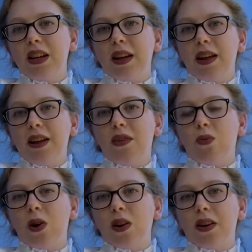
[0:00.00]
and
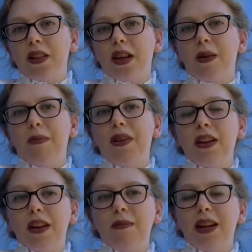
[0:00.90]
watering them
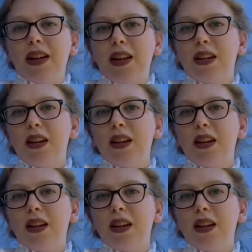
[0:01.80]
and making